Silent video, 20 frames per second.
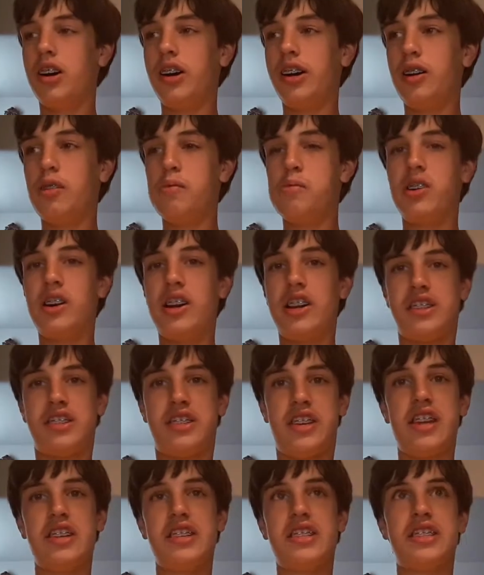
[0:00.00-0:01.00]
little more
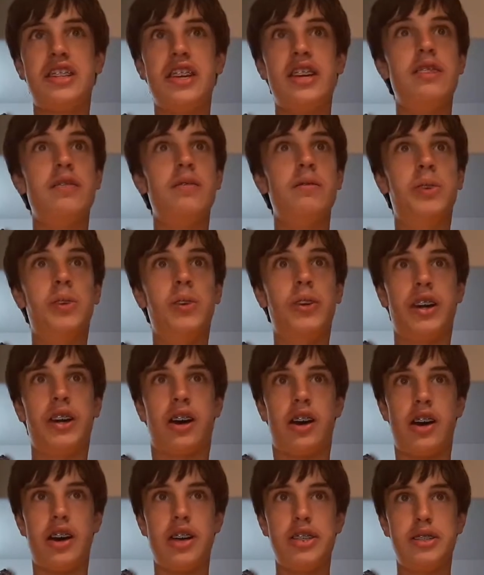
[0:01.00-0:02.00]
intense than Lord
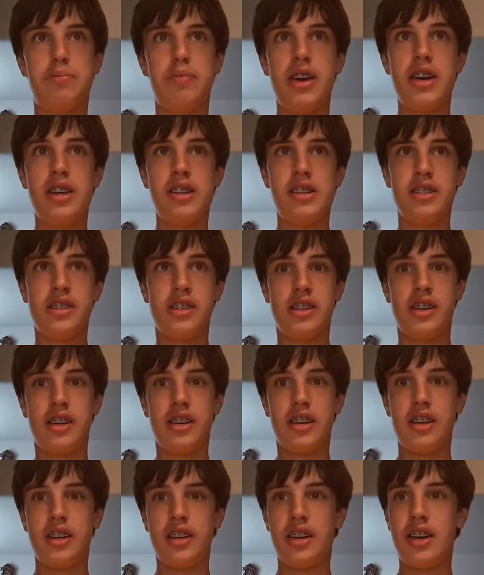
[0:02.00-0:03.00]
Husband,
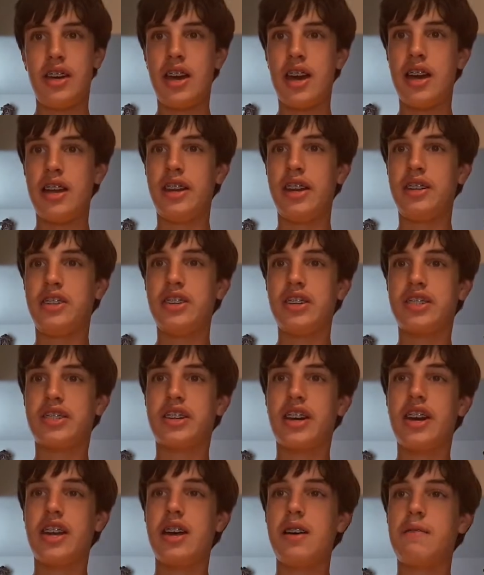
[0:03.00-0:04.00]
and it
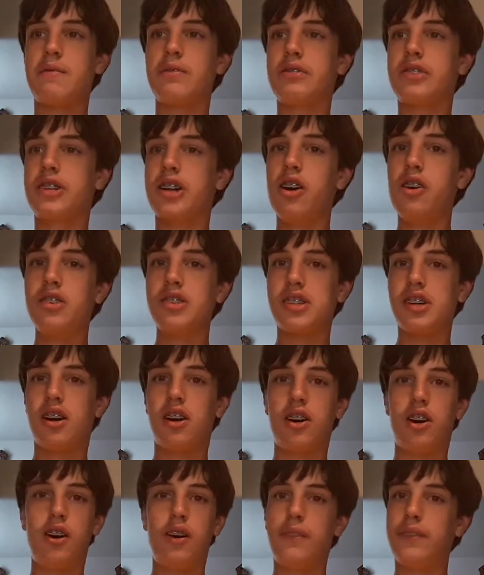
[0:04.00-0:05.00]
just kind of goes
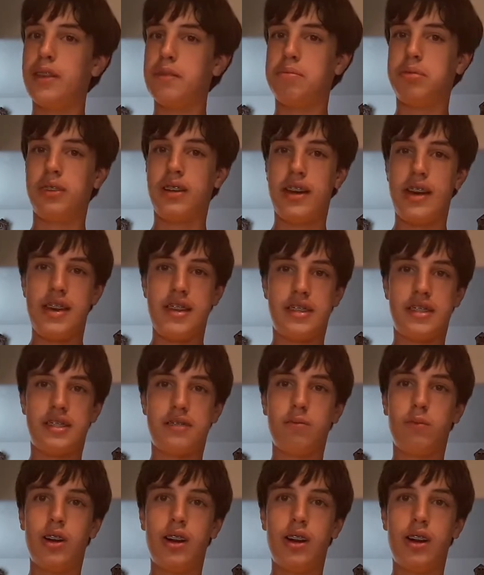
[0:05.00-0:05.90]
all over the place.